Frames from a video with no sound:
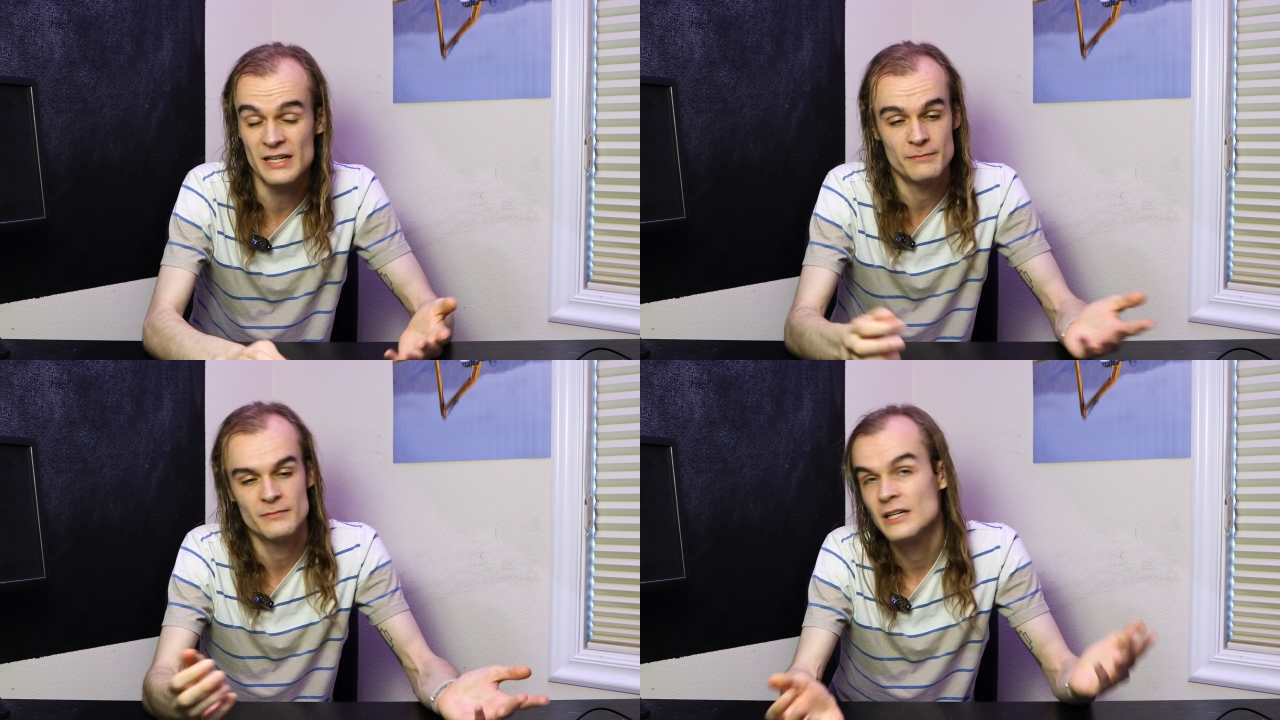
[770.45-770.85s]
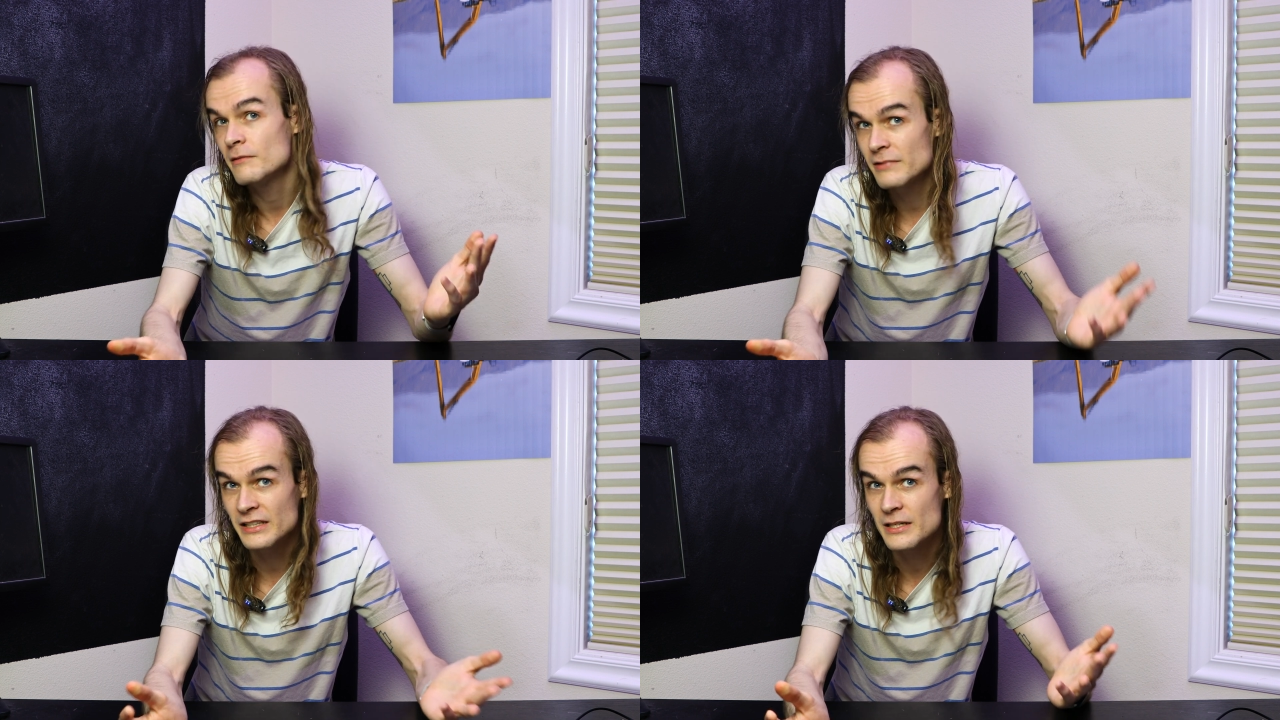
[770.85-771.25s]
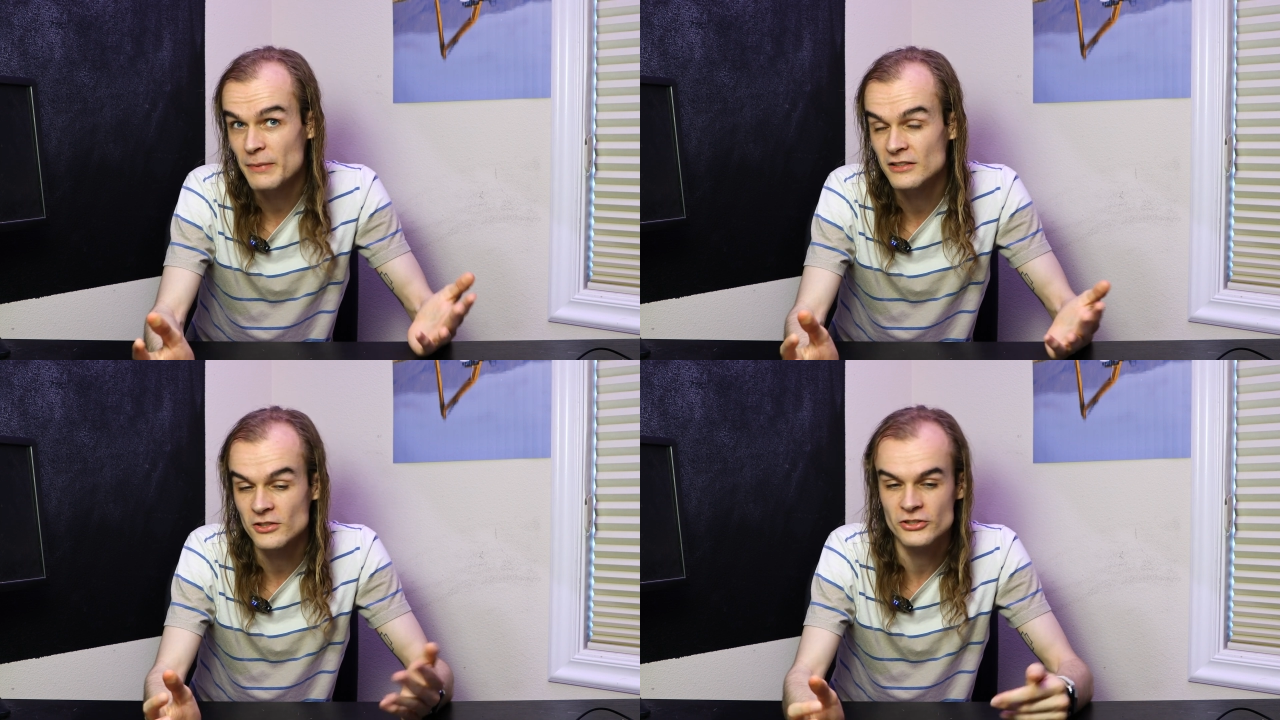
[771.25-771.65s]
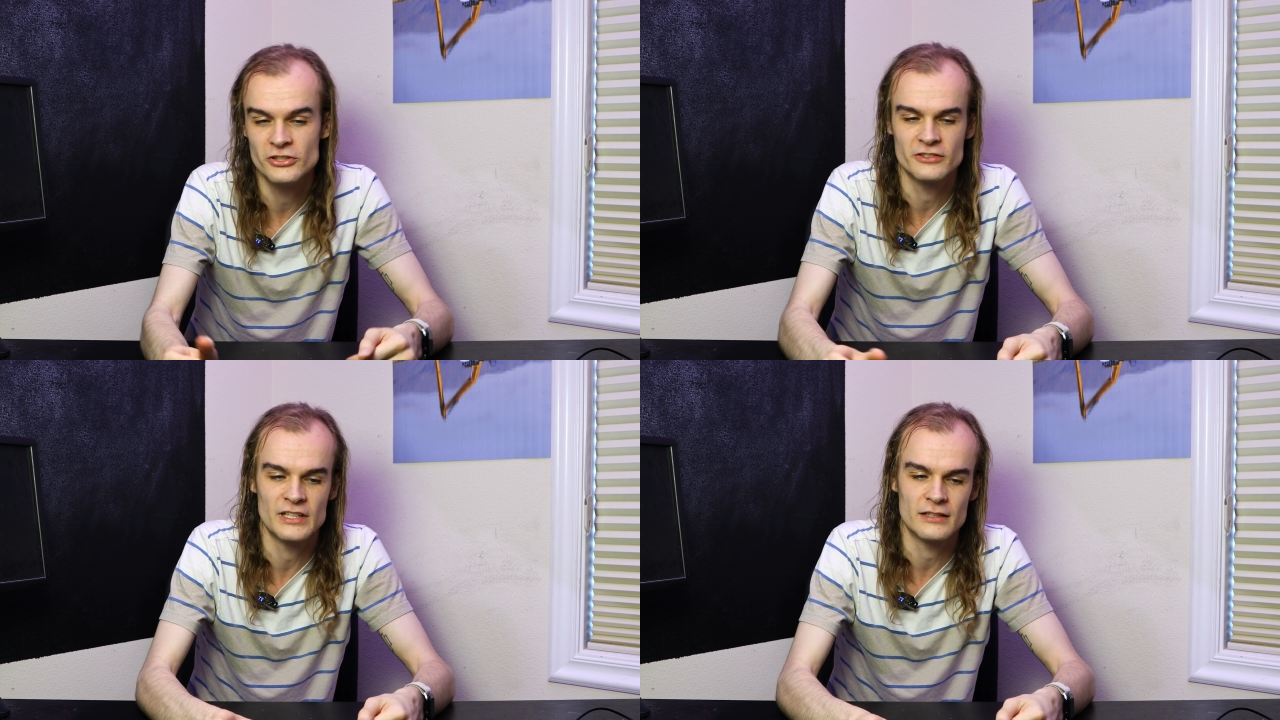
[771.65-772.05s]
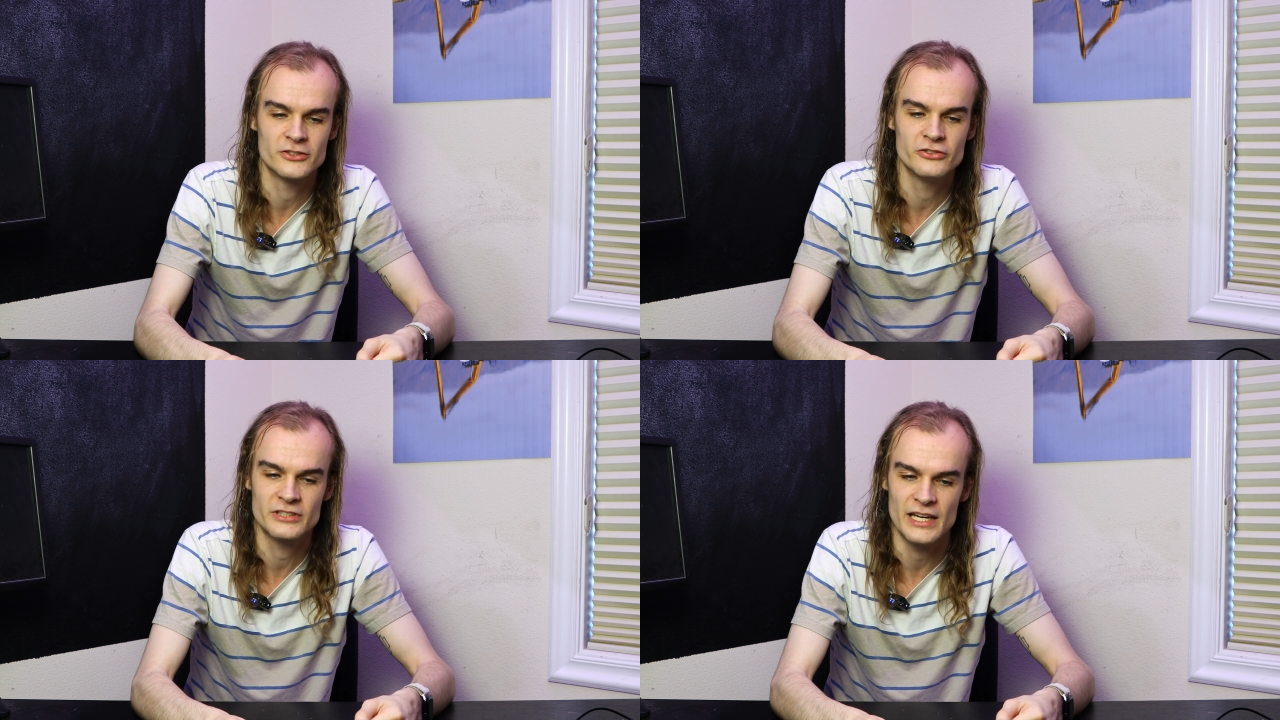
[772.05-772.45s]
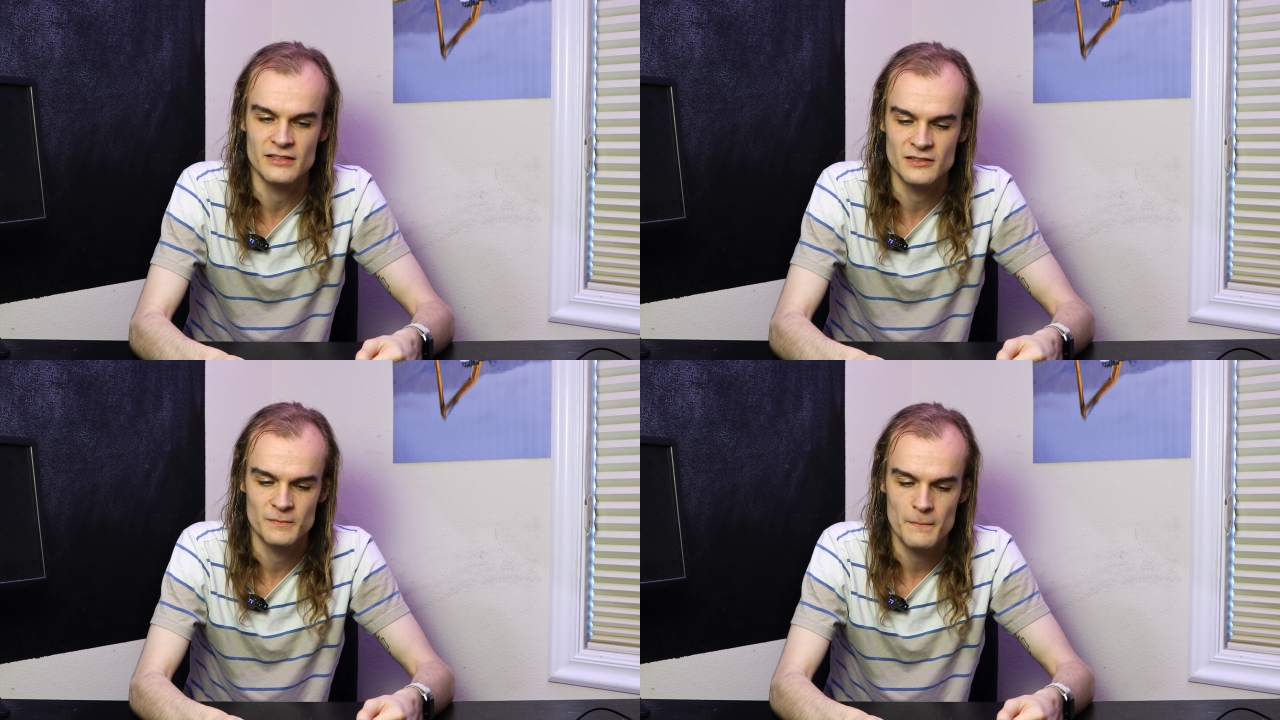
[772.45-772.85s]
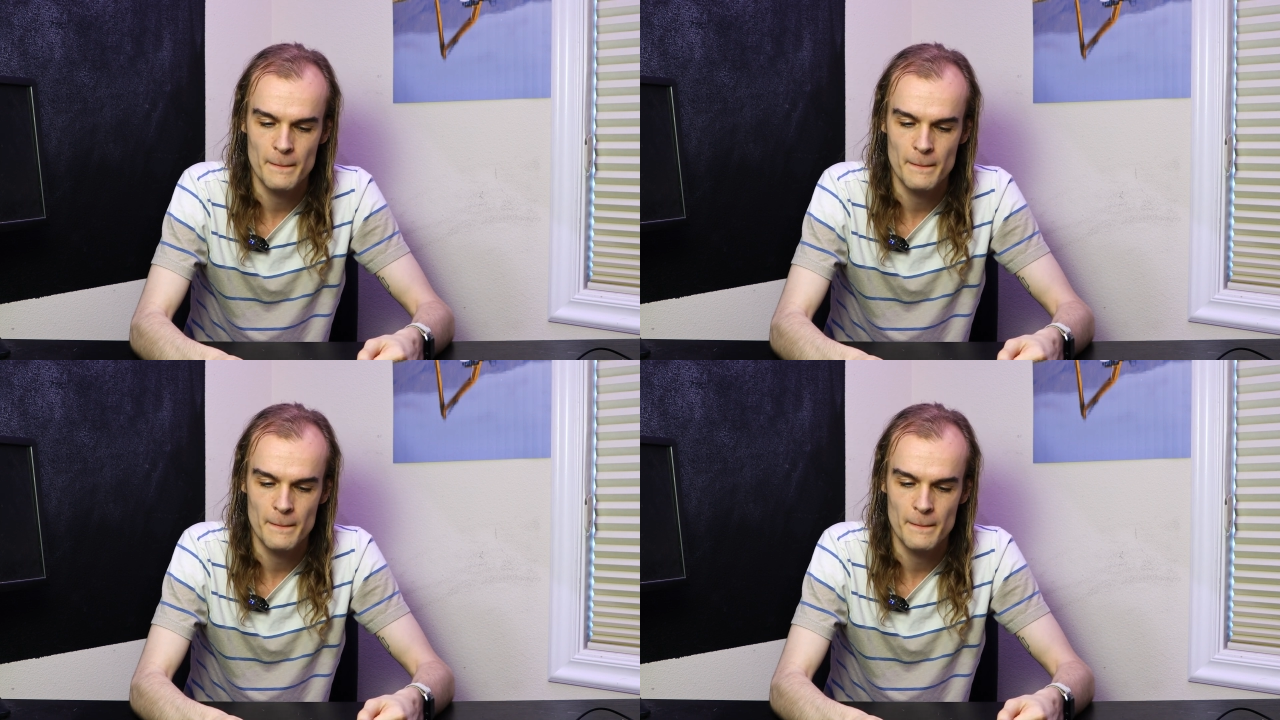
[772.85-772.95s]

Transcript: But Really depends on your exact use case.